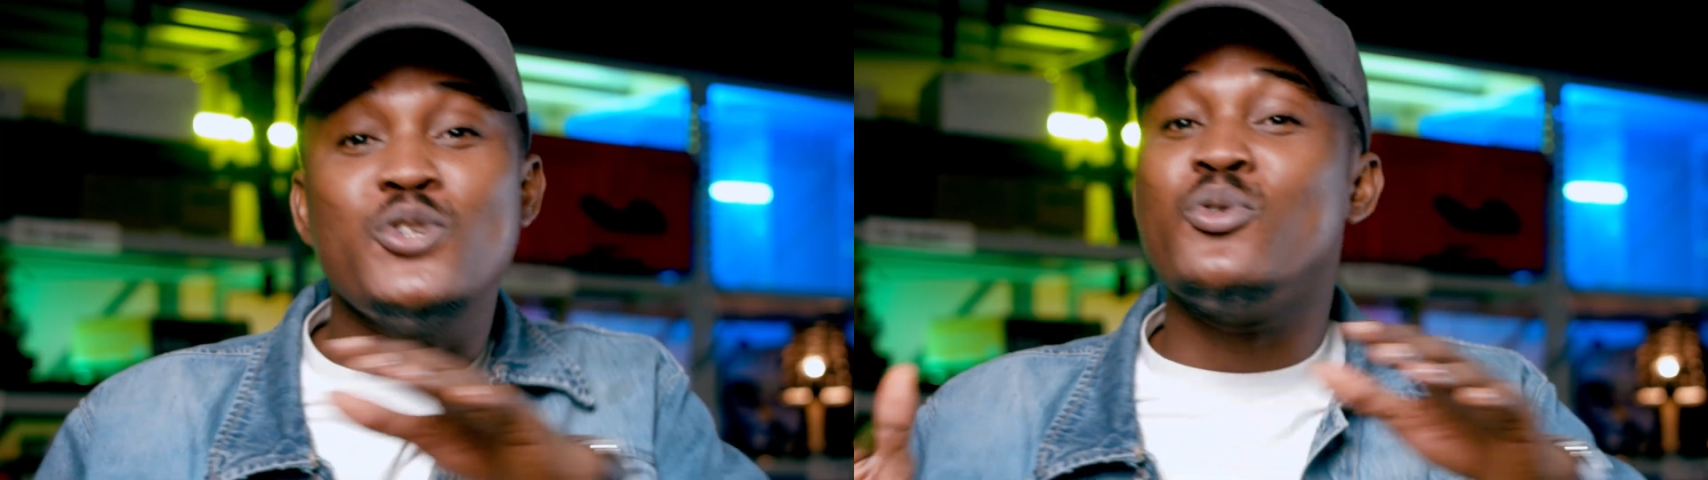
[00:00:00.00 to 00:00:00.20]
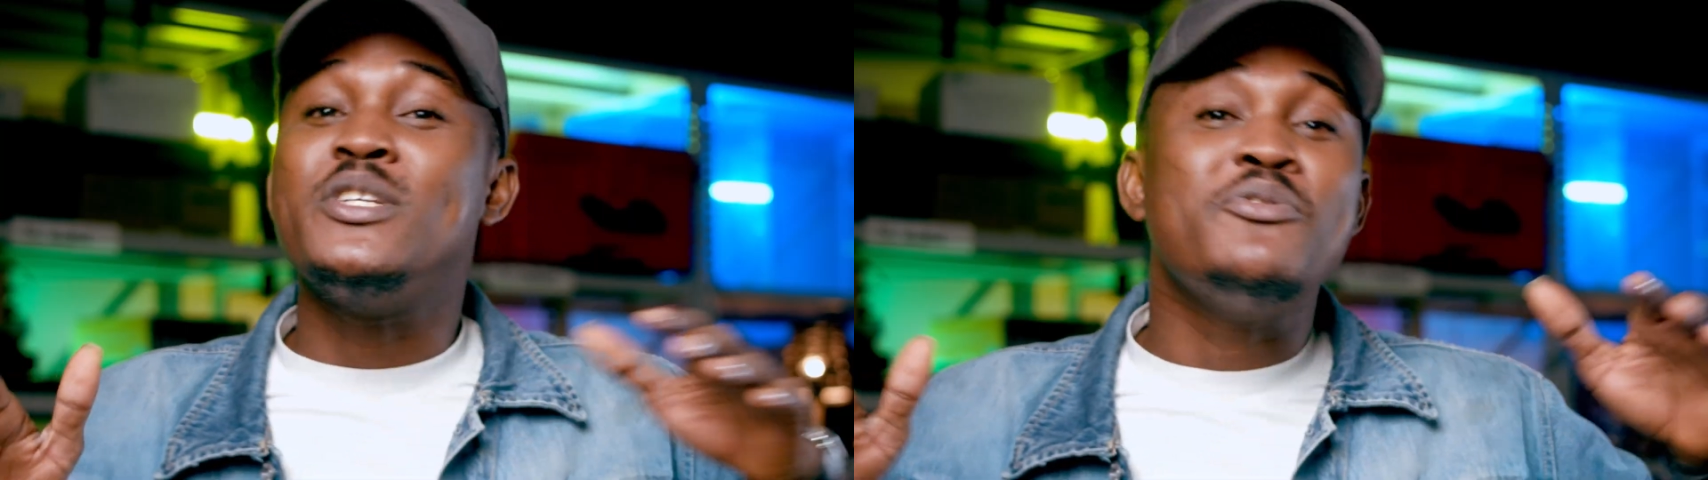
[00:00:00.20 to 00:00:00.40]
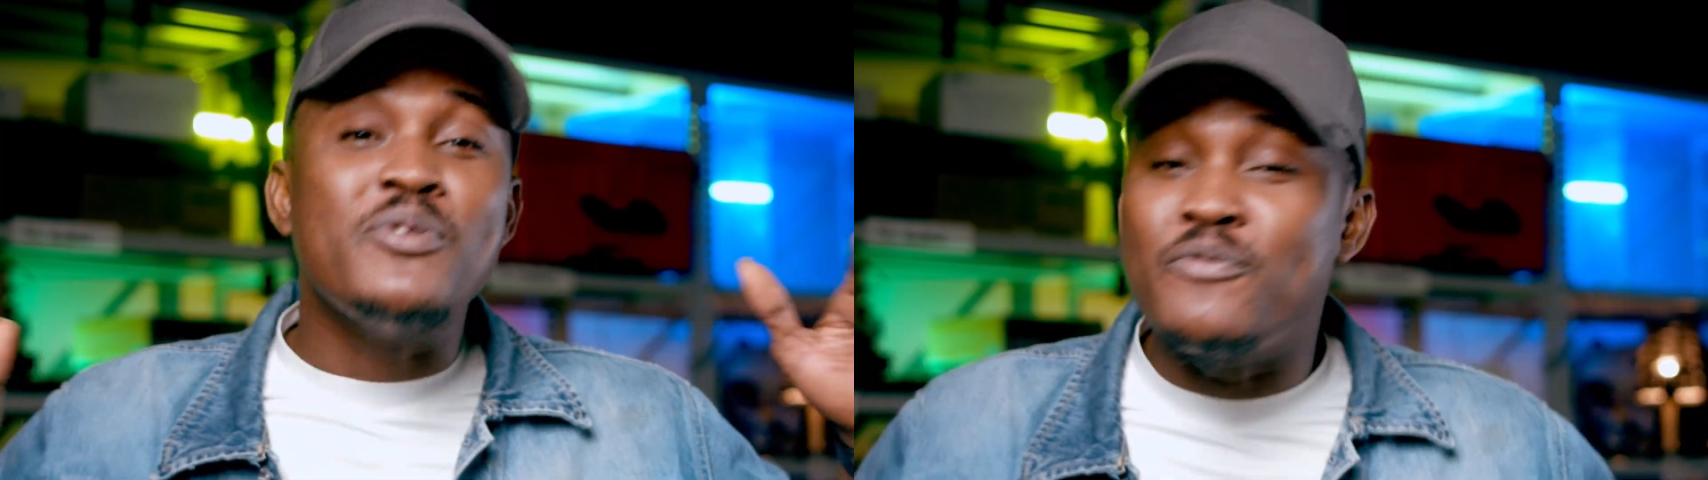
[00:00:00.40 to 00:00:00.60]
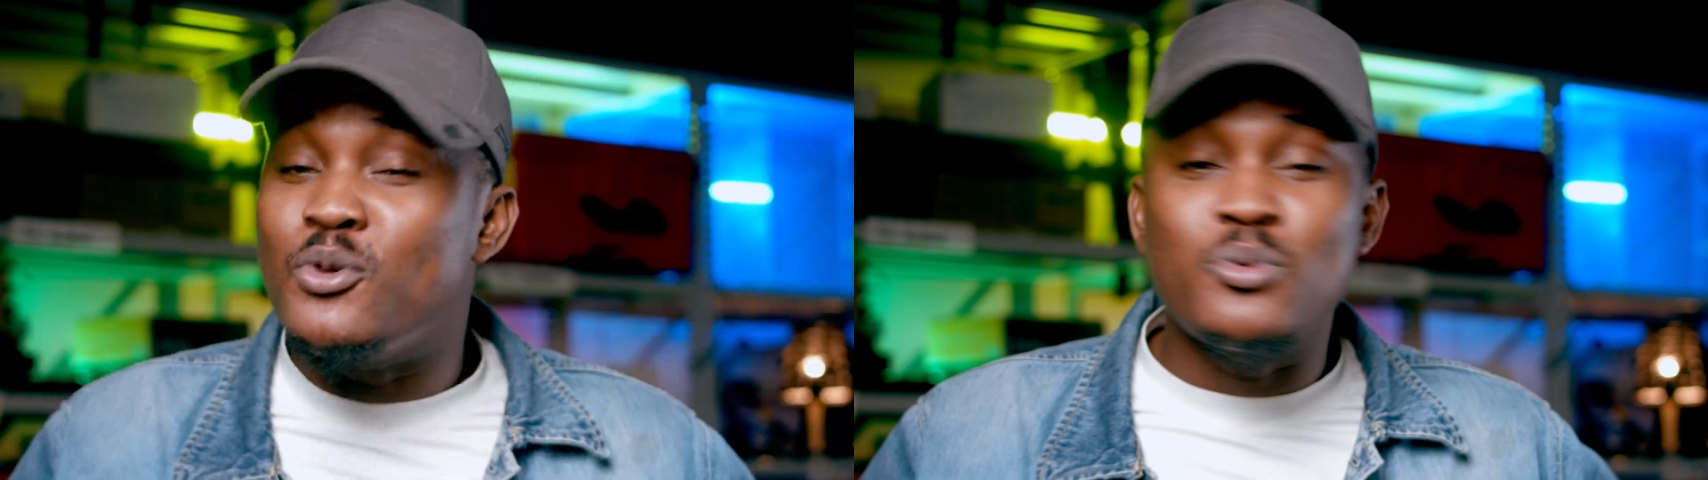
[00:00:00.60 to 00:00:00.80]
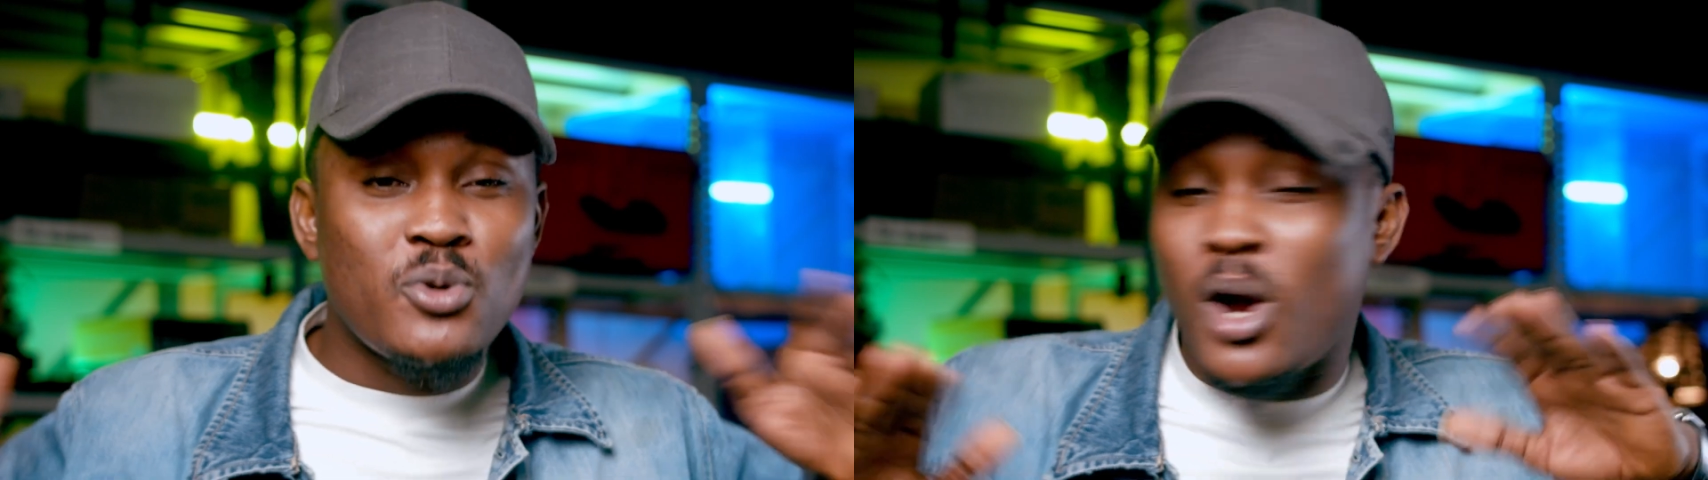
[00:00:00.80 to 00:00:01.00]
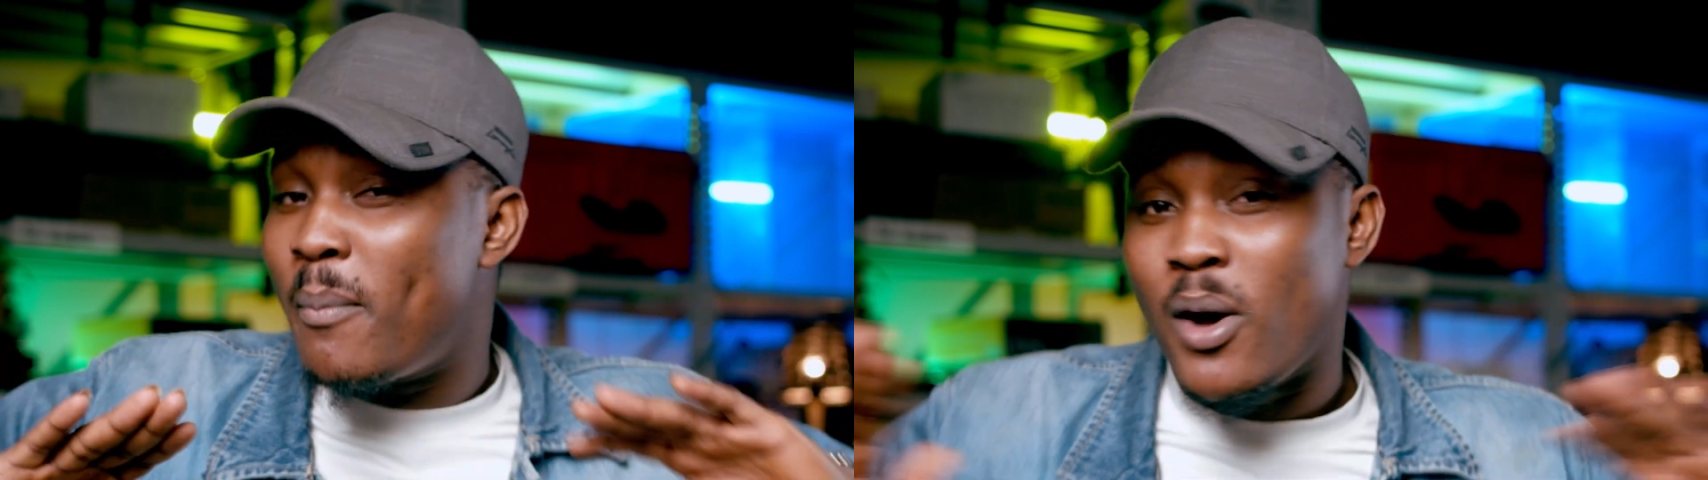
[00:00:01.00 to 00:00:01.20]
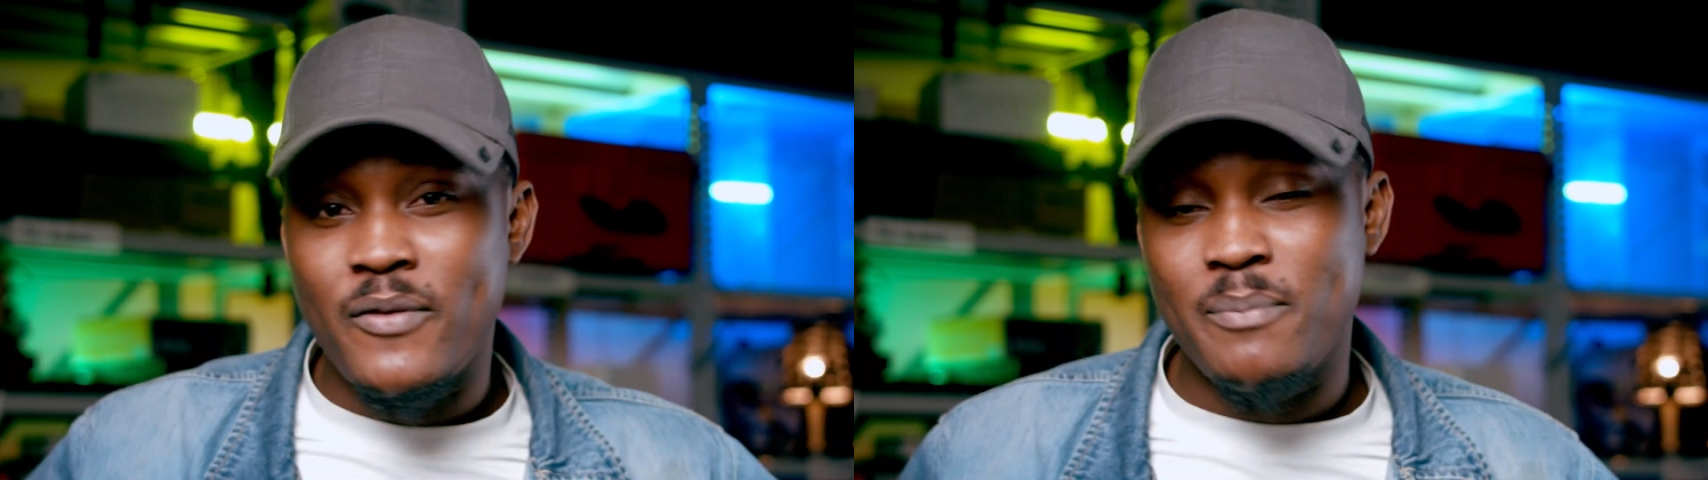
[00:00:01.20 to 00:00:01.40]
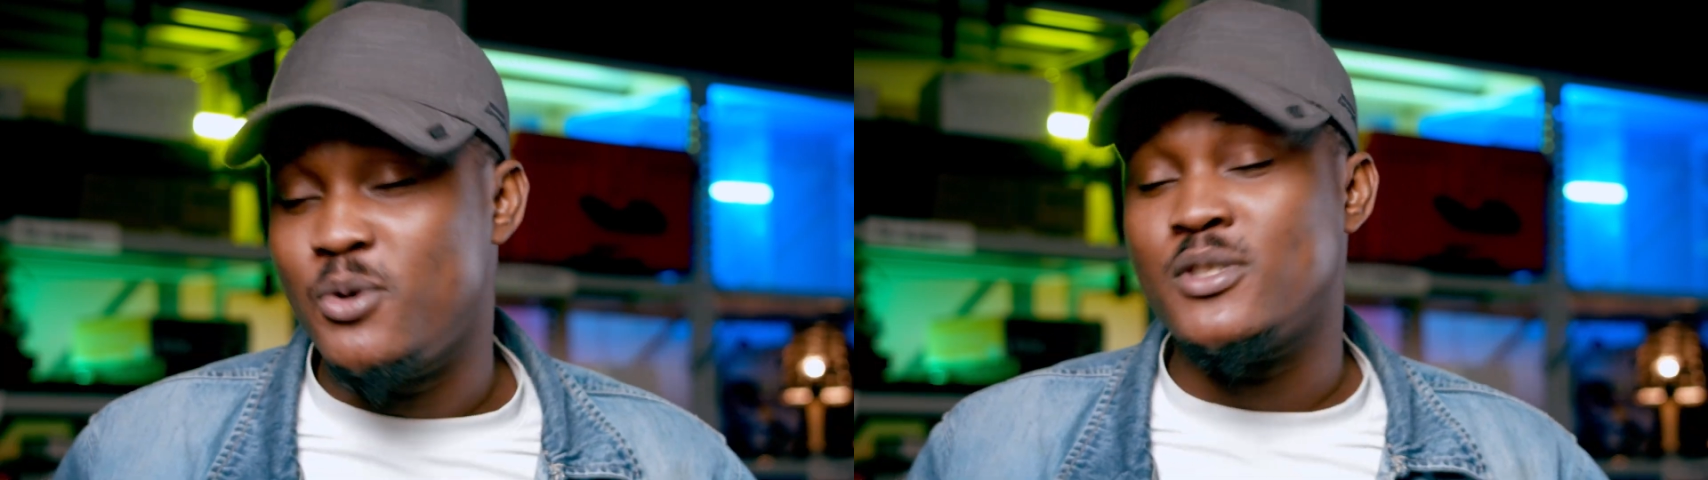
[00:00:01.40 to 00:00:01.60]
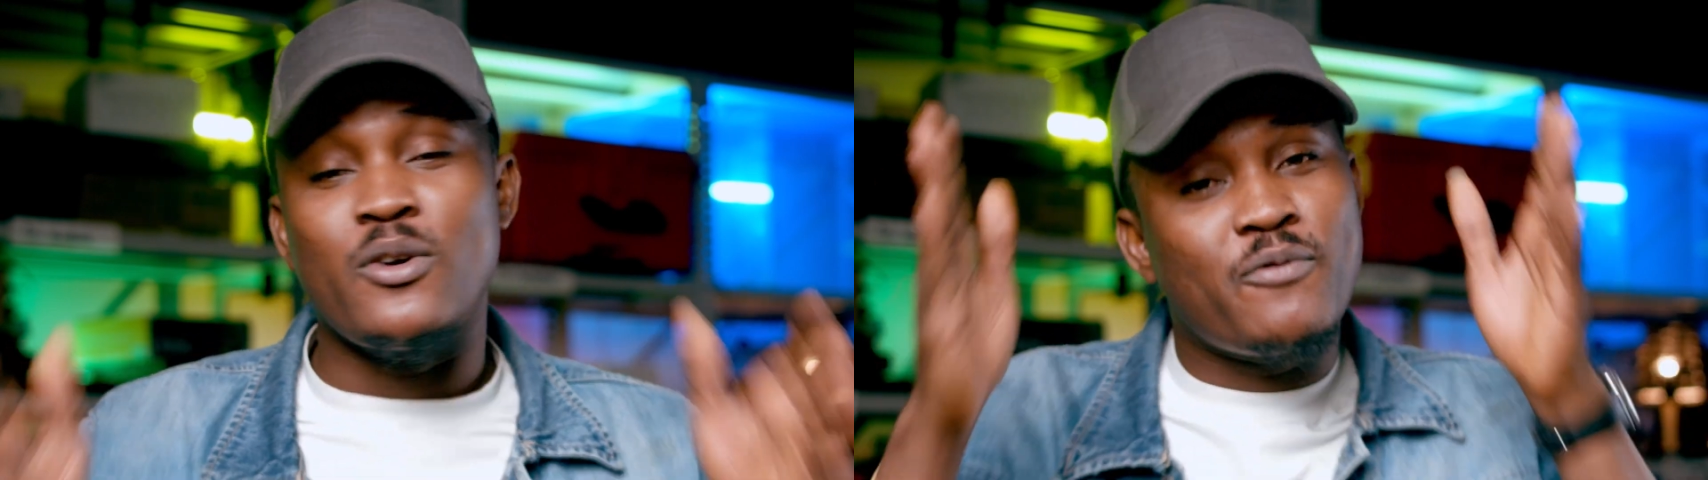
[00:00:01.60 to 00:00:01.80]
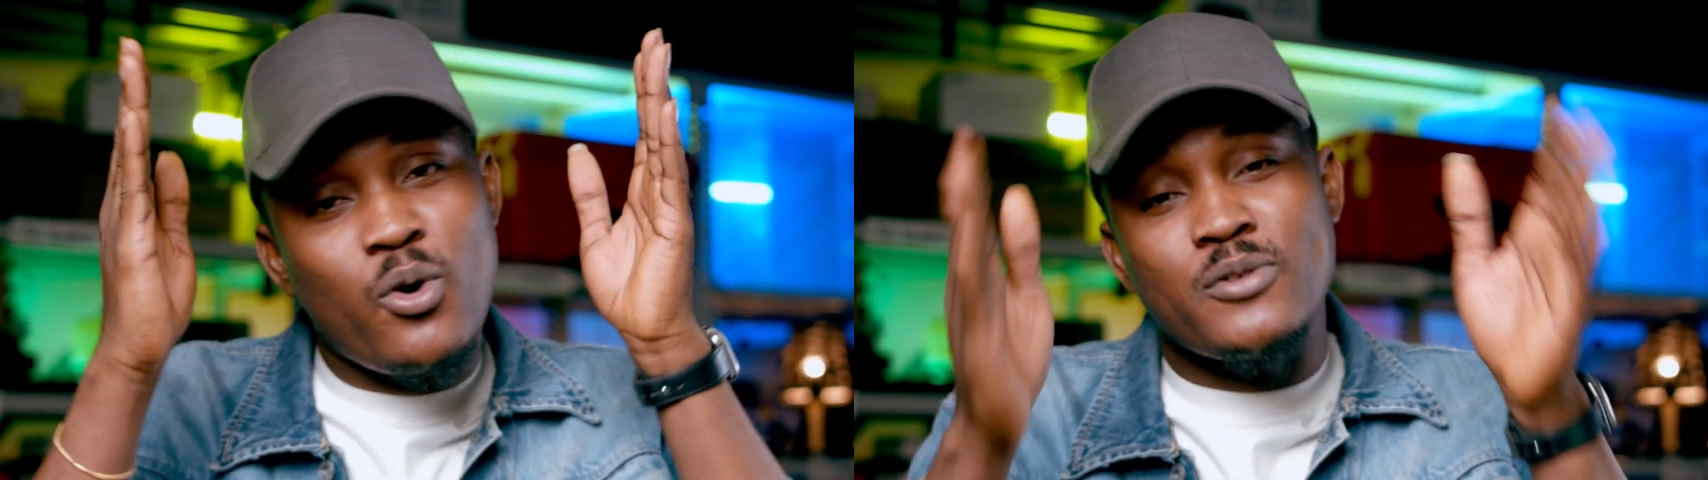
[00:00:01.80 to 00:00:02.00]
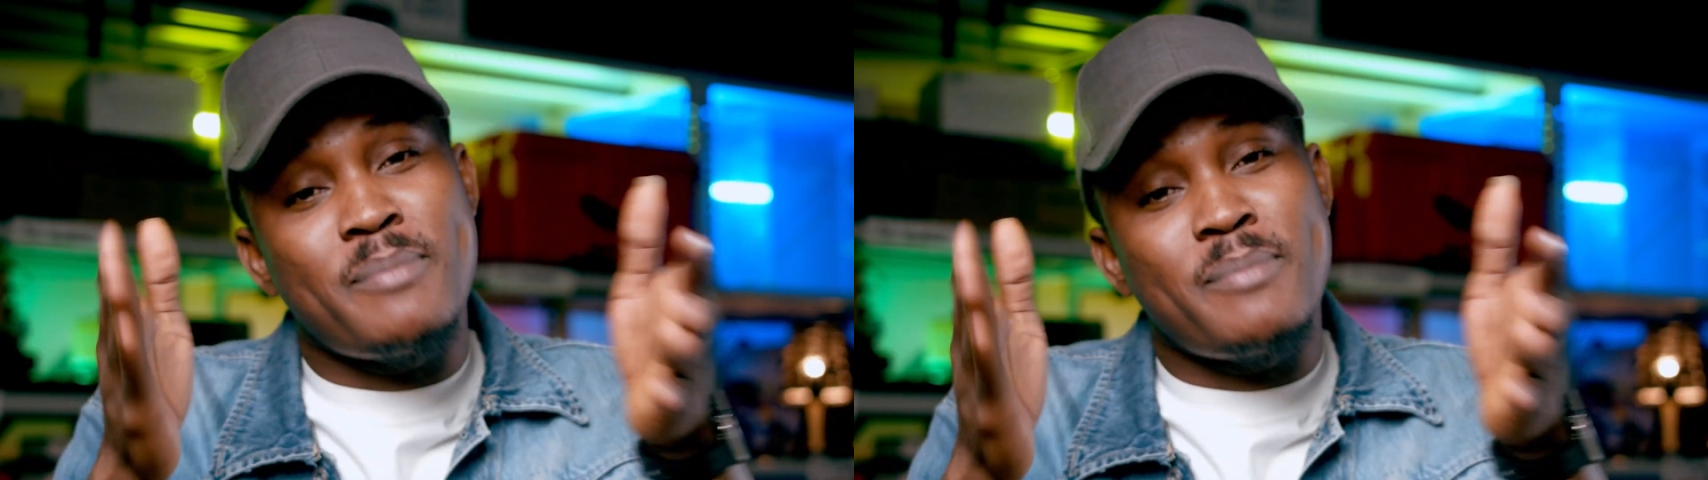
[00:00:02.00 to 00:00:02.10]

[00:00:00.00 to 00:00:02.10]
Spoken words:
is not a review to talk about that, because of course,